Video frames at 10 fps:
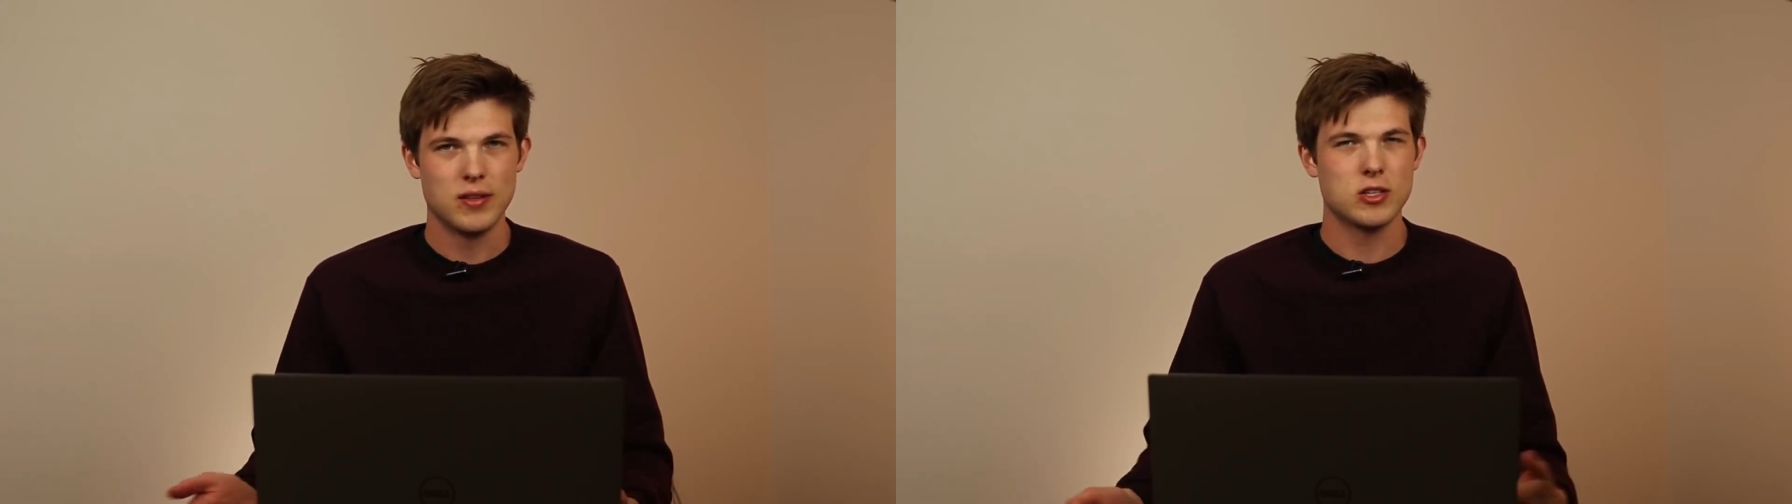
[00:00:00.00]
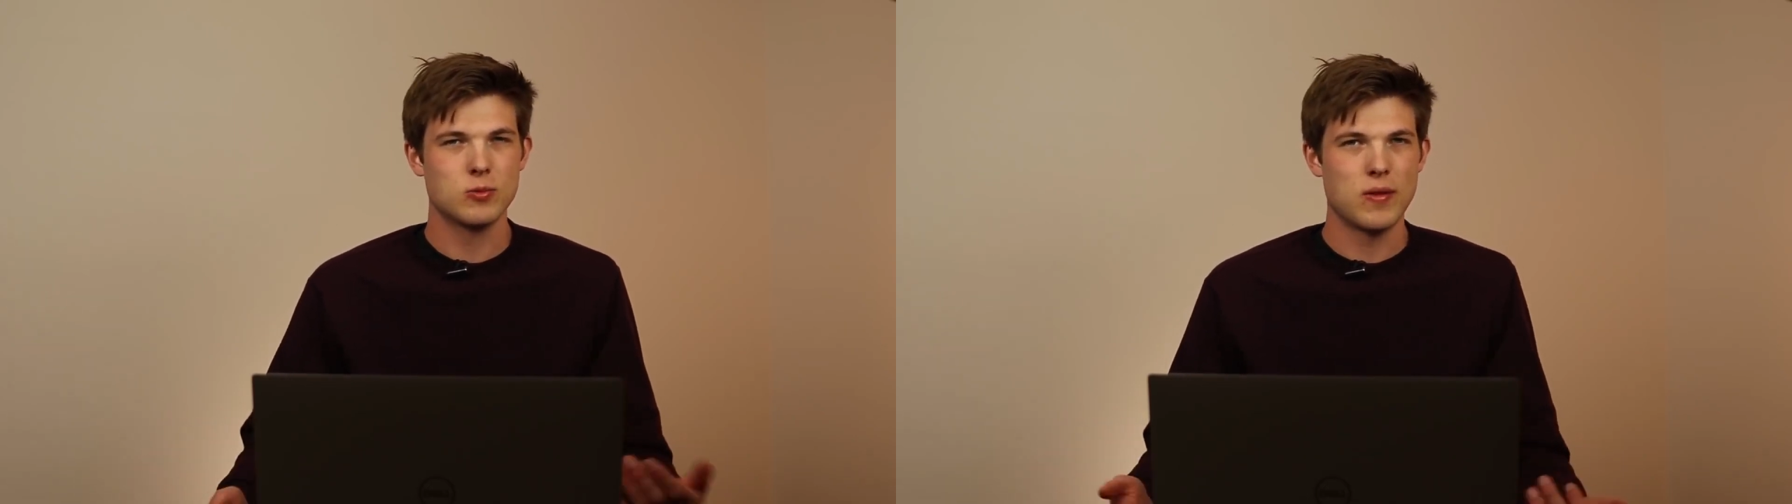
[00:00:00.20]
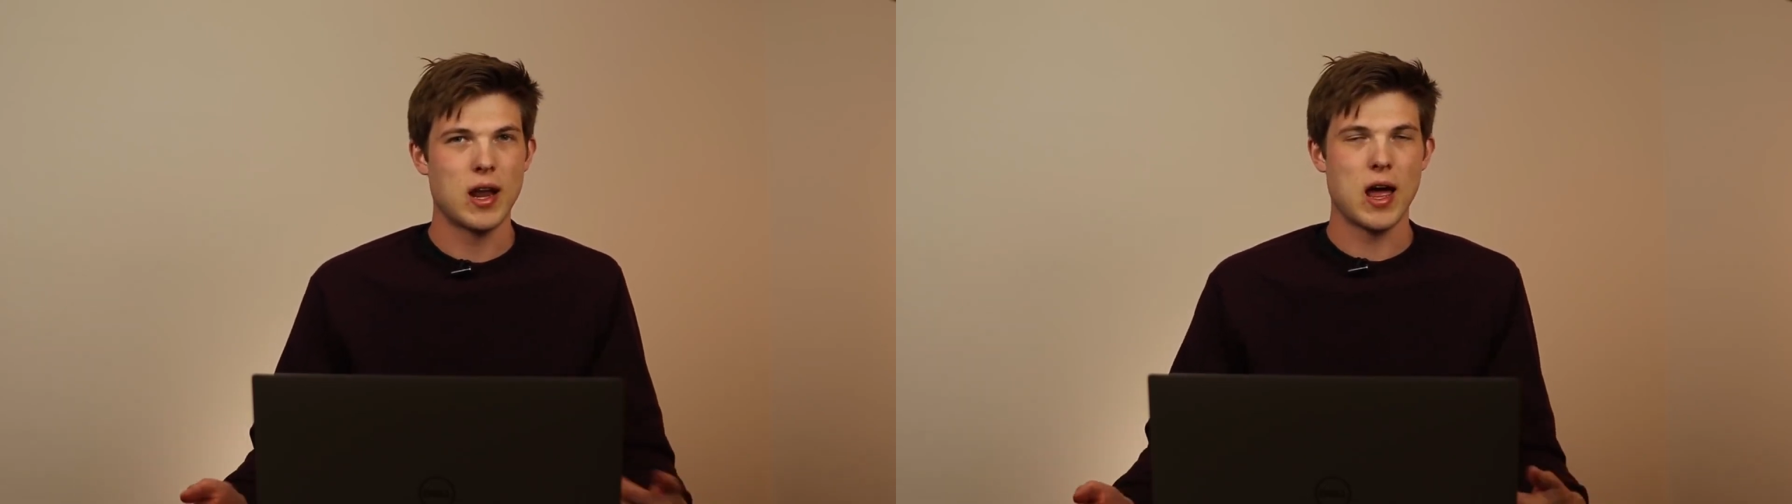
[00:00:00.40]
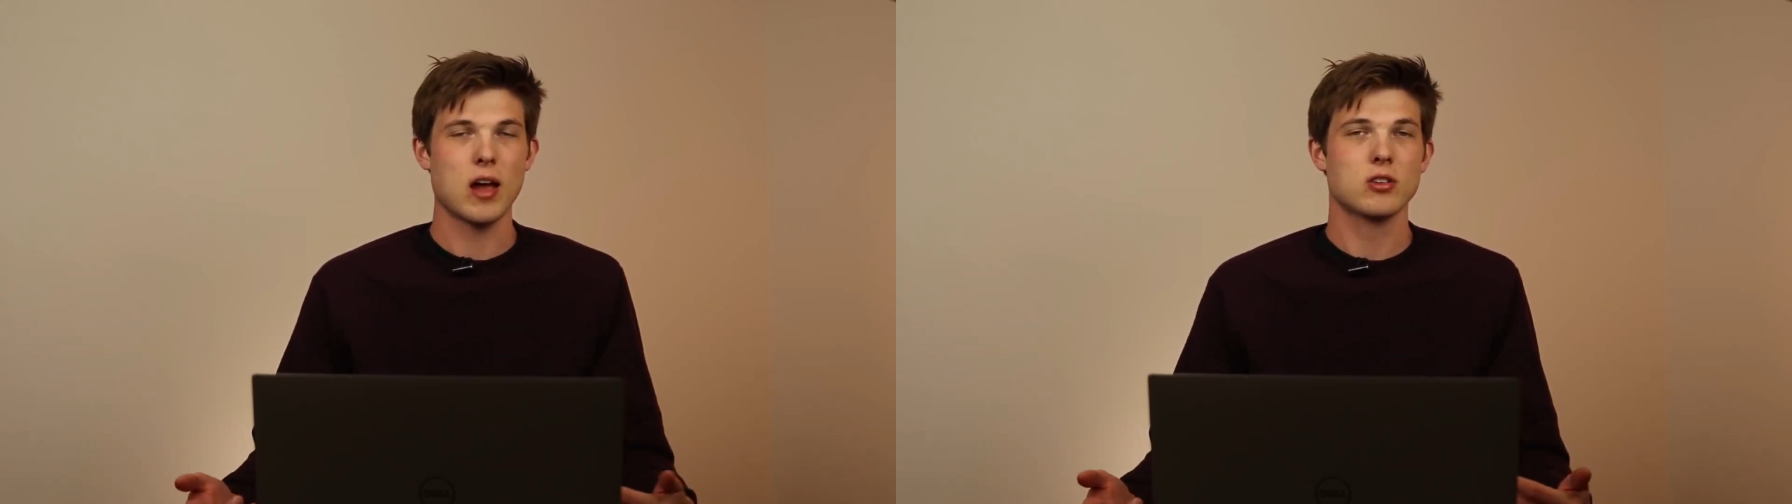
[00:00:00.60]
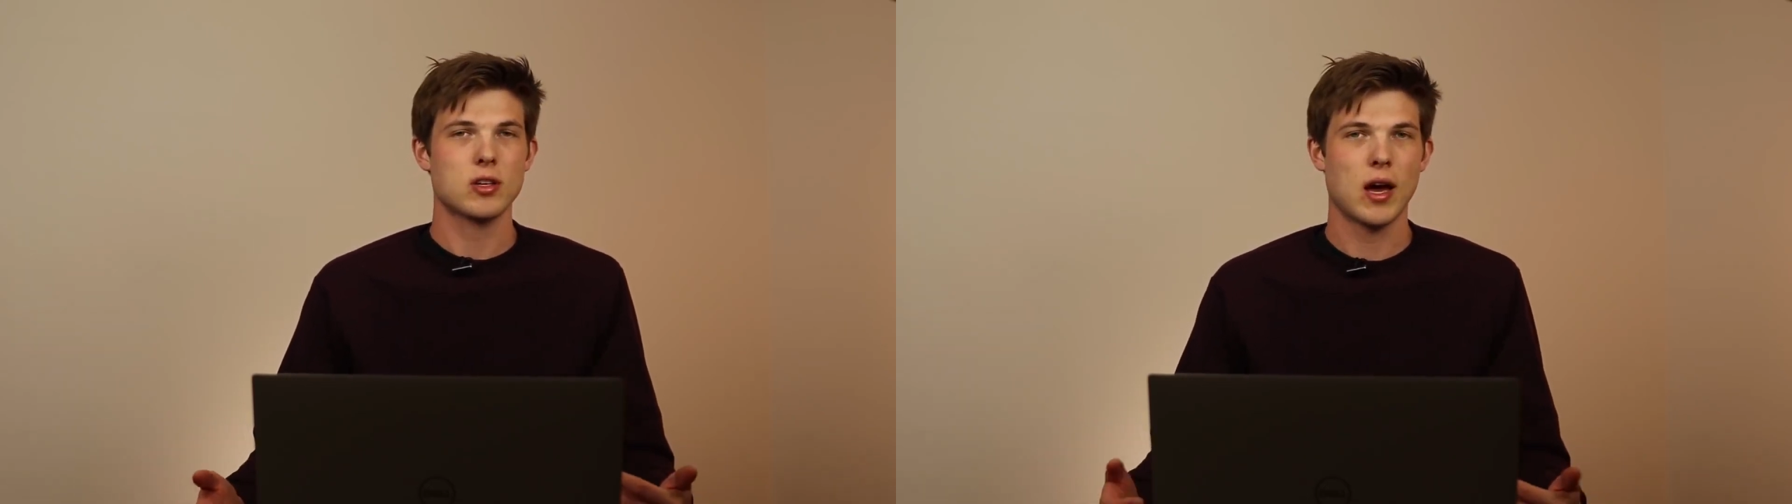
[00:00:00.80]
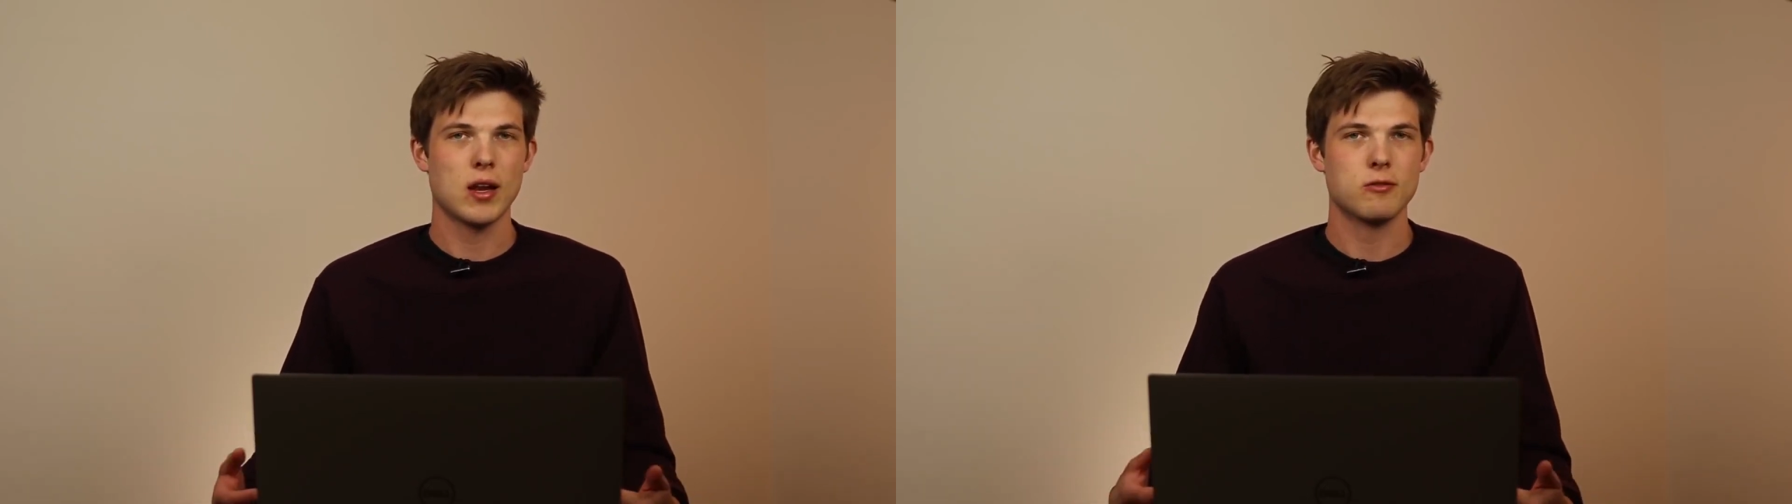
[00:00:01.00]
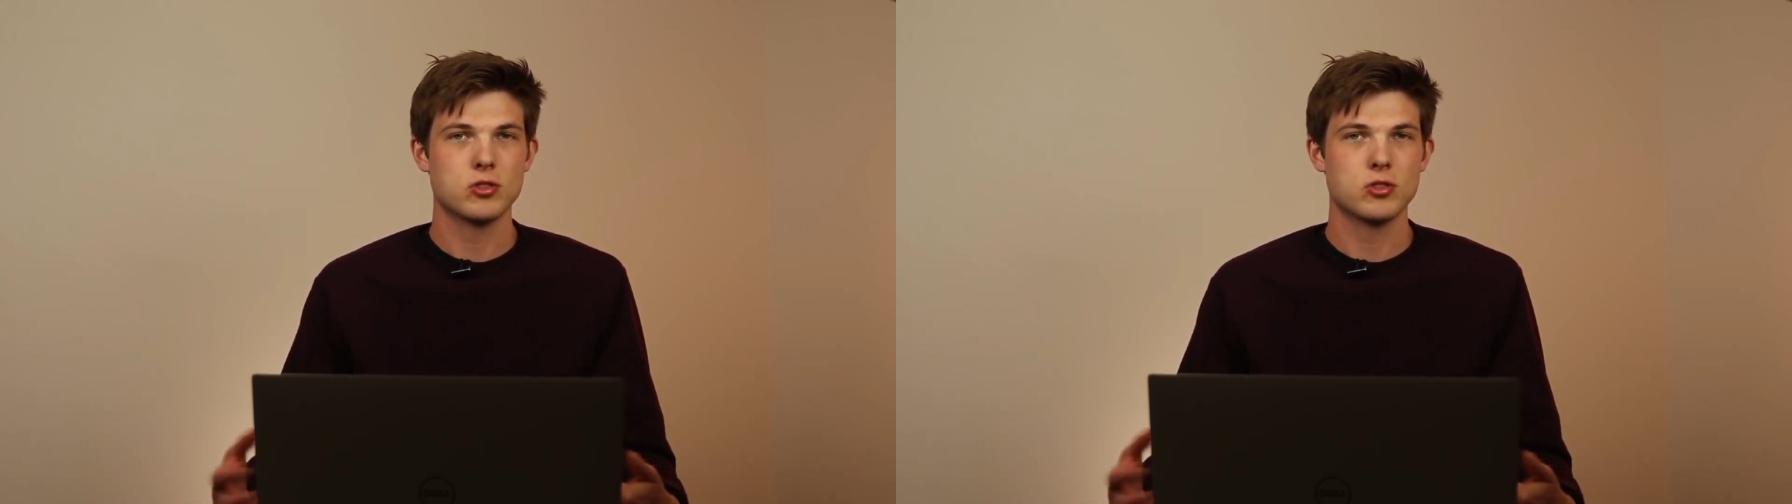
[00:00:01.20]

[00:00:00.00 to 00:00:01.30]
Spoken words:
this is one that I actually kind